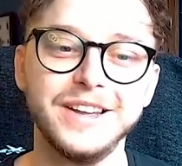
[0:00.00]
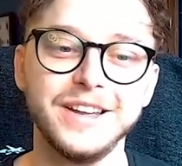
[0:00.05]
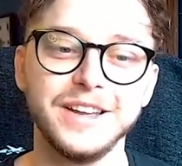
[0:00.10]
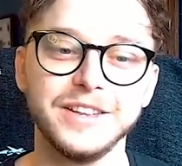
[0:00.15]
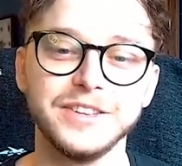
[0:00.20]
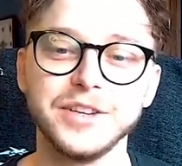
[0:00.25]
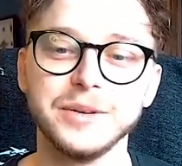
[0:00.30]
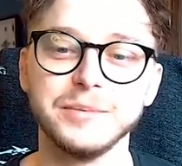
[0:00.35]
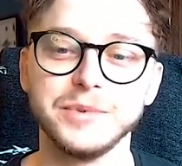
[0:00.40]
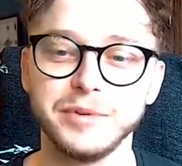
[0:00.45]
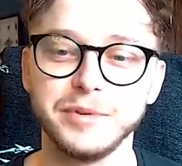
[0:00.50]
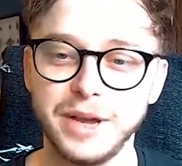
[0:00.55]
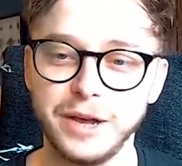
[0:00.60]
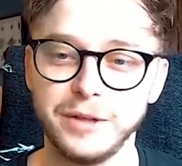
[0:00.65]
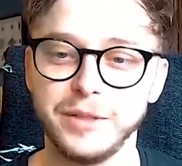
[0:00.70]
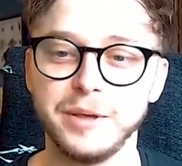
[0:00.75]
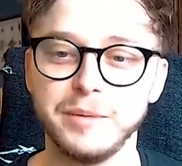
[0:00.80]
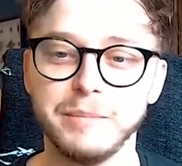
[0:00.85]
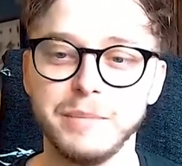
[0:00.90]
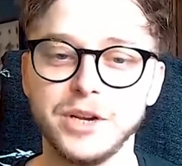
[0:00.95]
in terms of how
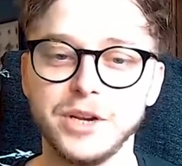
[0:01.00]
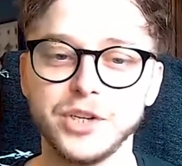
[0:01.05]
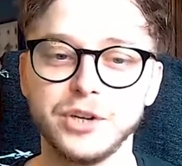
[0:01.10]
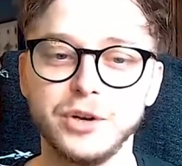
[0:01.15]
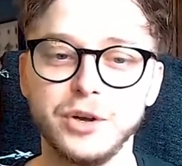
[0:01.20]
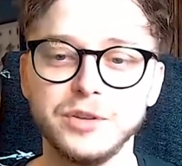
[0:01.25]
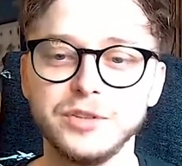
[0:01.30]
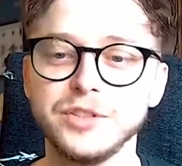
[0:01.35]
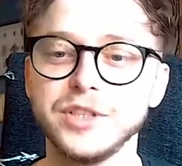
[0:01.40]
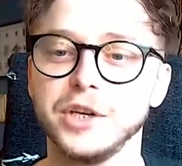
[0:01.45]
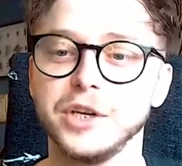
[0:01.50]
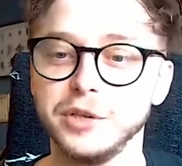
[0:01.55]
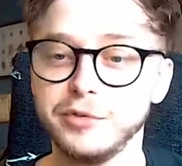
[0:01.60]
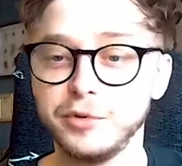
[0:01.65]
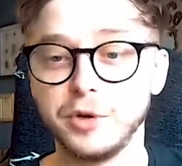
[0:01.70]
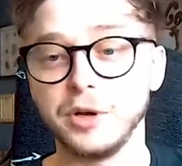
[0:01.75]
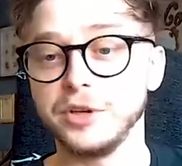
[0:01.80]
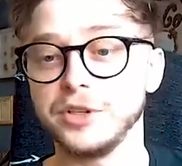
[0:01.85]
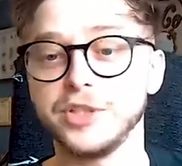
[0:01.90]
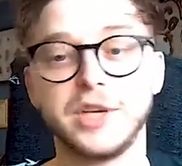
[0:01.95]
they measure content. You've
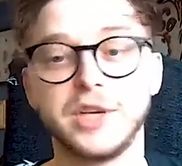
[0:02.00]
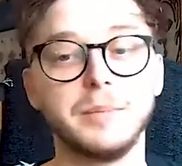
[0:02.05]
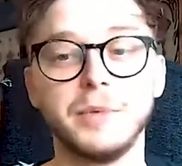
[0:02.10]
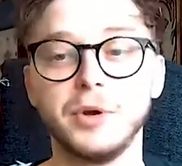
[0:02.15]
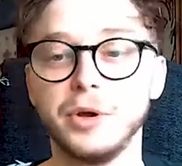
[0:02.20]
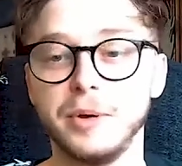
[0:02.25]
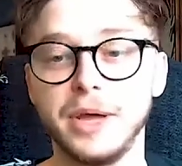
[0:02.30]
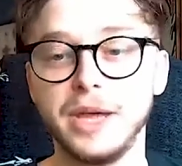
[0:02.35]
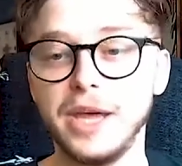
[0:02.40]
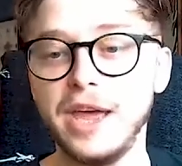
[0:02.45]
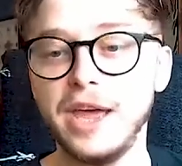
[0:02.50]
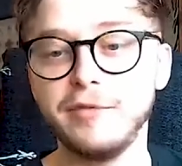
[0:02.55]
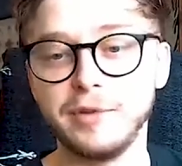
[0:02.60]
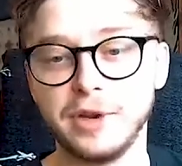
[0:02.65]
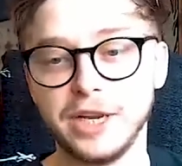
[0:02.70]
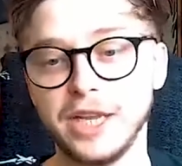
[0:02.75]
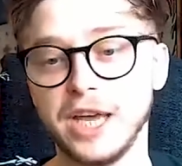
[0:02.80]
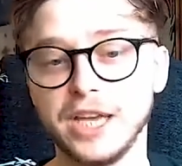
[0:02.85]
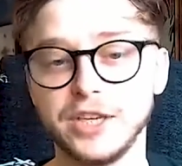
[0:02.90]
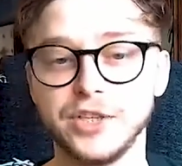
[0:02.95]
got some that are
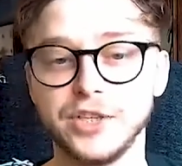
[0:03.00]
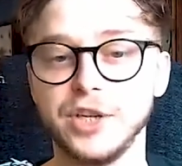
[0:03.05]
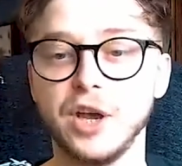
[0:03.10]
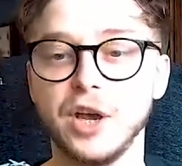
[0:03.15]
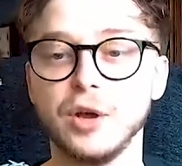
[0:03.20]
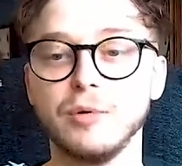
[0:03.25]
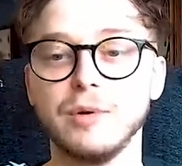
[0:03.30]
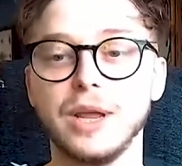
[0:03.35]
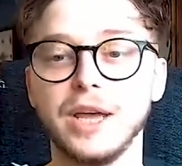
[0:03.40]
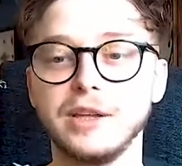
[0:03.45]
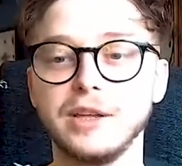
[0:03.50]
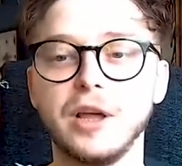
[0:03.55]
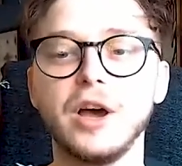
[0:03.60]
heavily SEO led,